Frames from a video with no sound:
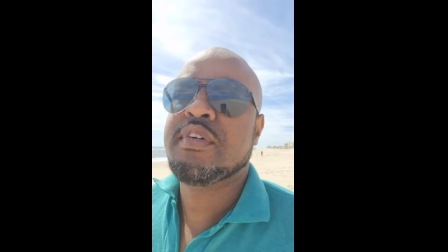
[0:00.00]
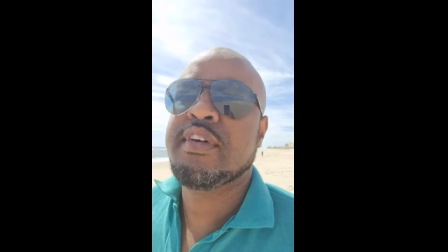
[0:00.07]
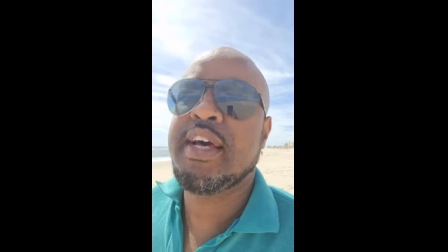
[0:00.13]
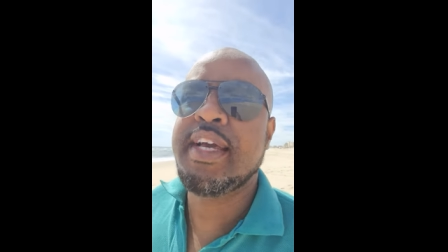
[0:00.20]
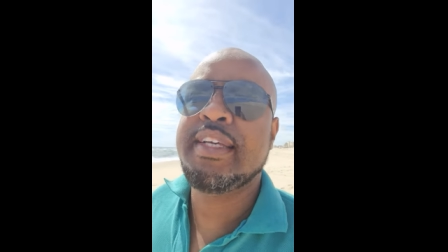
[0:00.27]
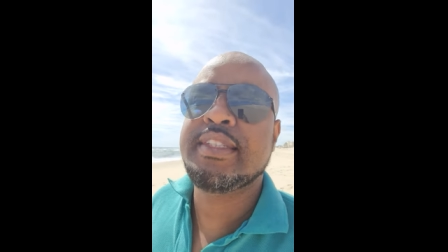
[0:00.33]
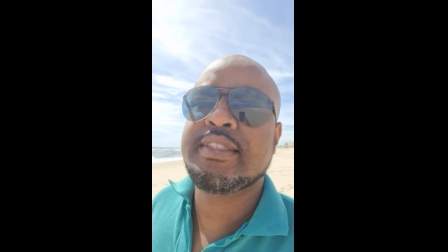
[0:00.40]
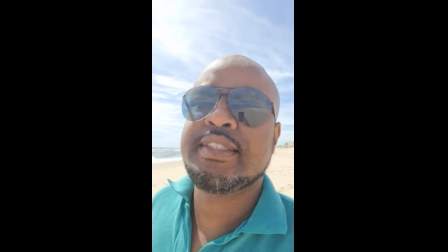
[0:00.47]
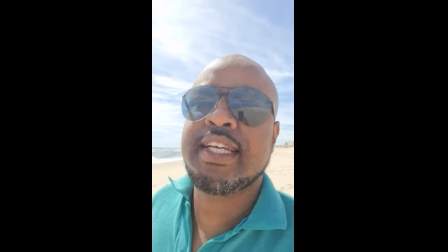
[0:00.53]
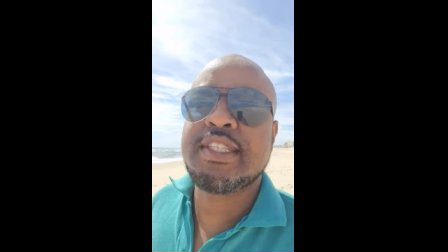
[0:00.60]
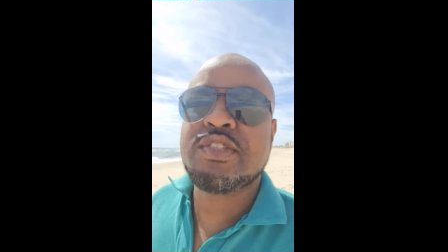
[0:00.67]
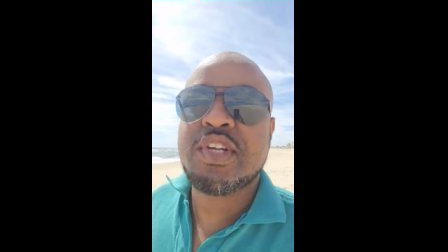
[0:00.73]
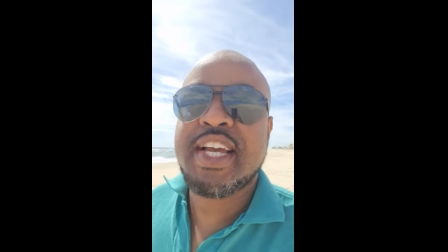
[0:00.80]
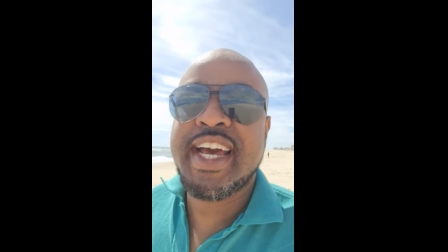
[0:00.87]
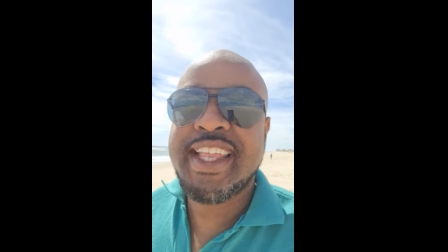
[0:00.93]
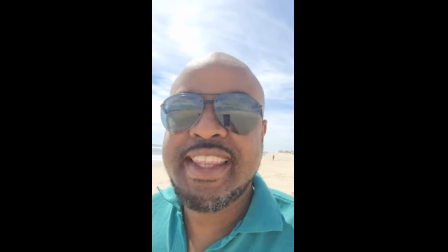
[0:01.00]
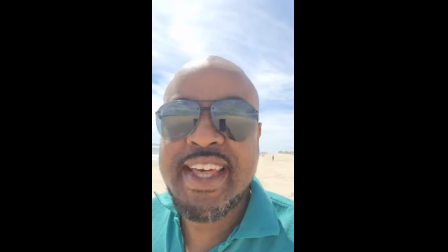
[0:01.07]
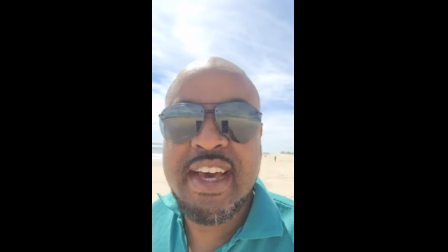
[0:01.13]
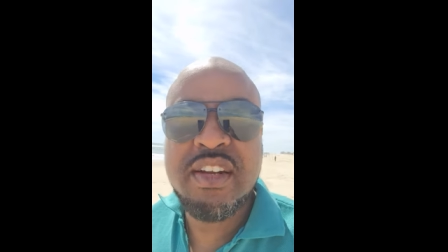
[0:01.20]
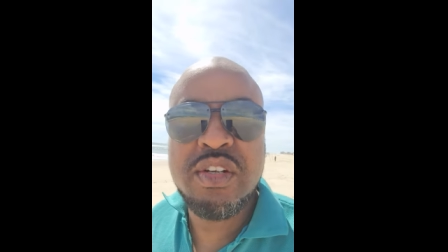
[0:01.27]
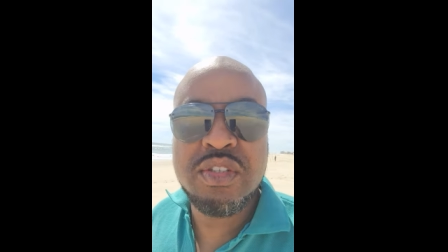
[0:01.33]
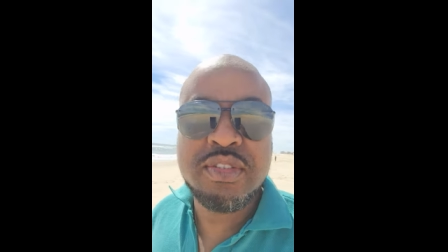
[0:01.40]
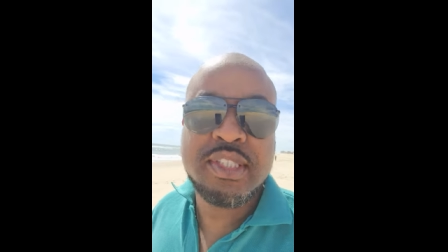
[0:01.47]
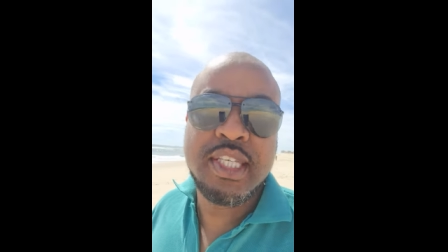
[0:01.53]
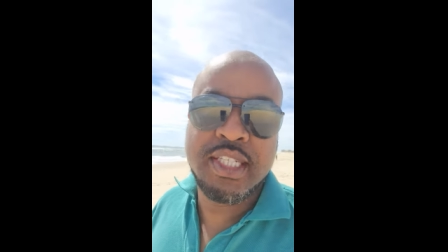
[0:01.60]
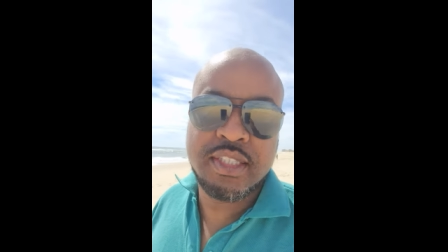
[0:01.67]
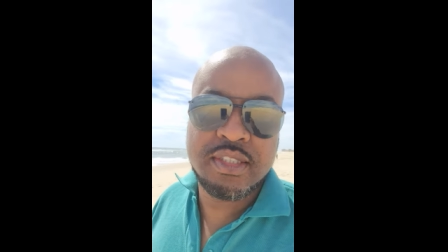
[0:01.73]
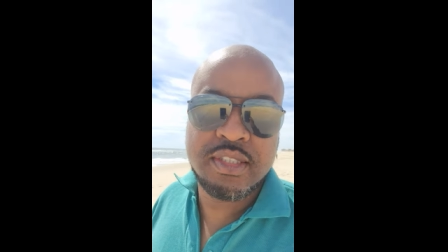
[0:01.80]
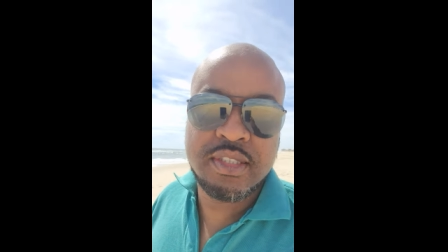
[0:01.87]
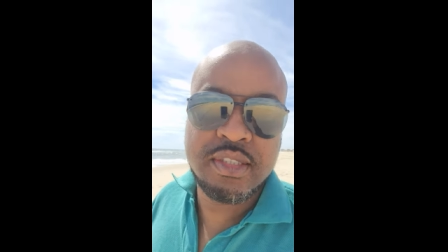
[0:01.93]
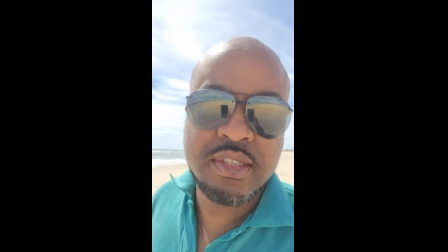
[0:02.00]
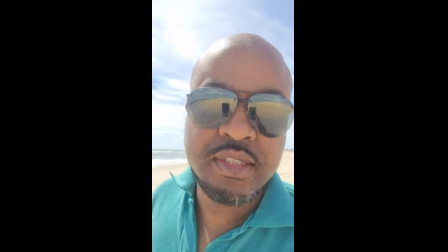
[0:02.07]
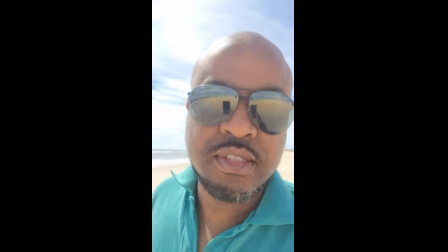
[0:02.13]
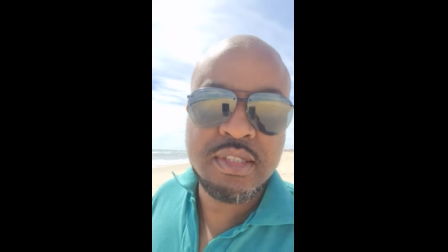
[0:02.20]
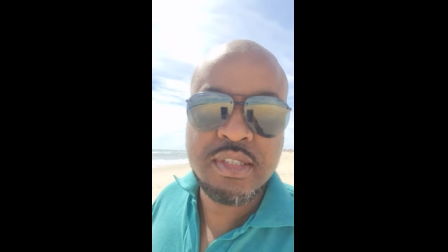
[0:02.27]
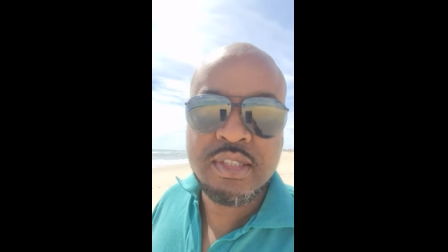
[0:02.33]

All right, start to cut down those things.